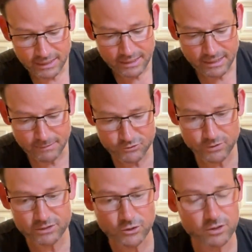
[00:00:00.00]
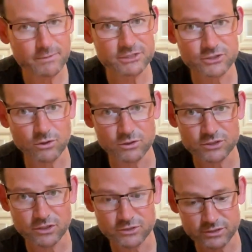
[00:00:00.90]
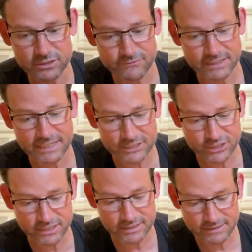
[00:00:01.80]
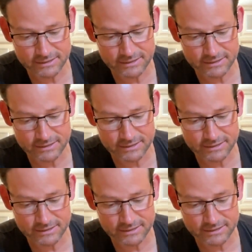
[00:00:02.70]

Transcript: Comes with Tokubetsu Hozon certification,